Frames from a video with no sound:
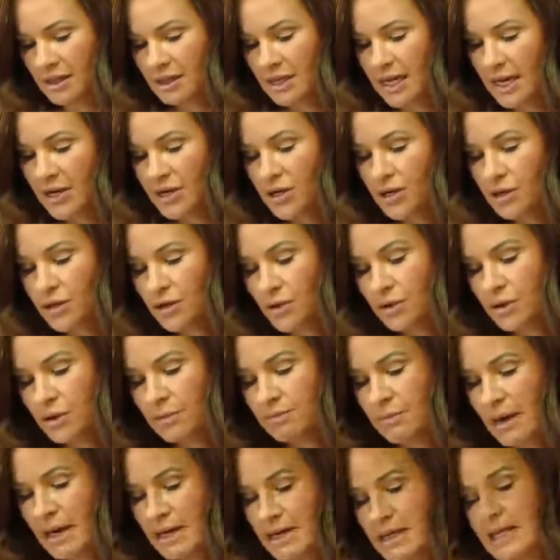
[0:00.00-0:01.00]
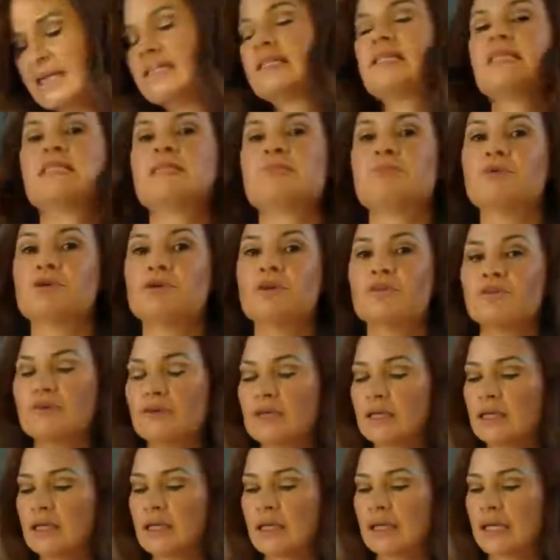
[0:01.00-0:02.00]
Now, you could make these as beautiful
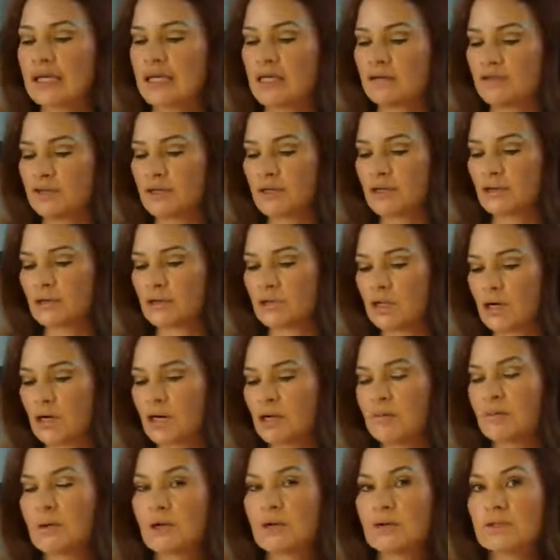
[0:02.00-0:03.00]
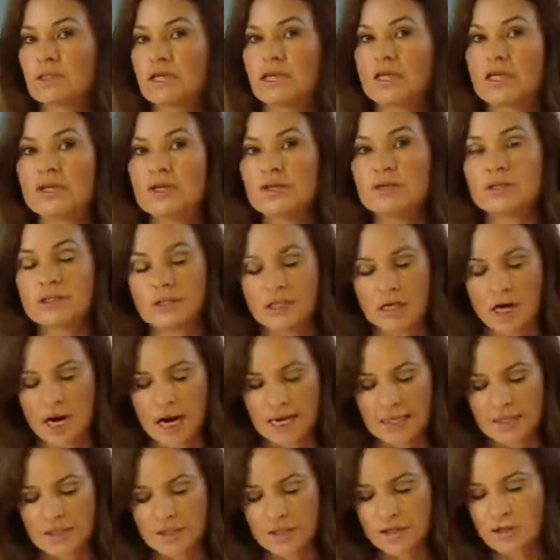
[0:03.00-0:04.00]
little individual chocolate molds and use an
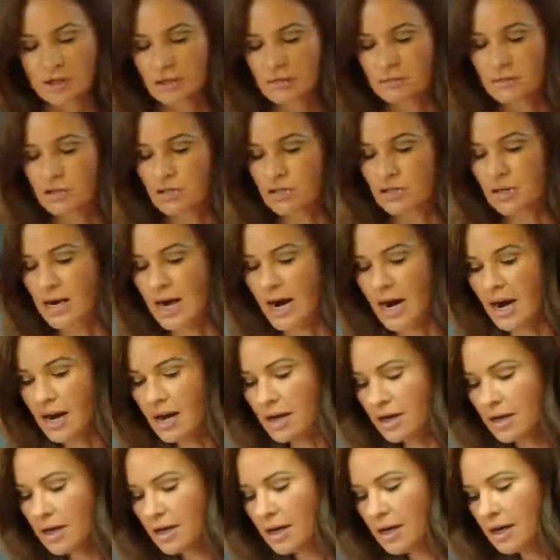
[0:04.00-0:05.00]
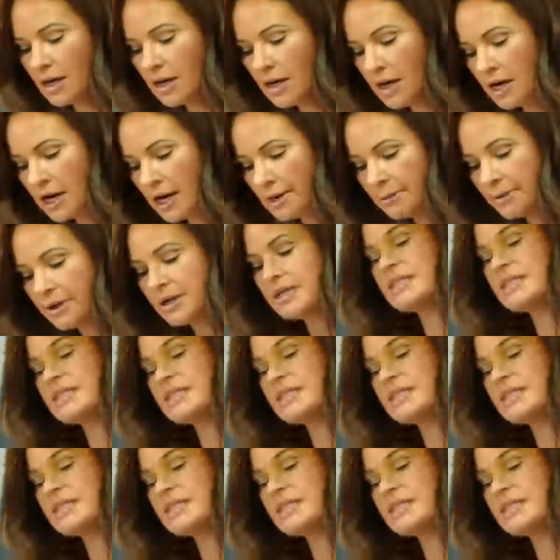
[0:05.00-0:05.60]
ice cube tray. I'm going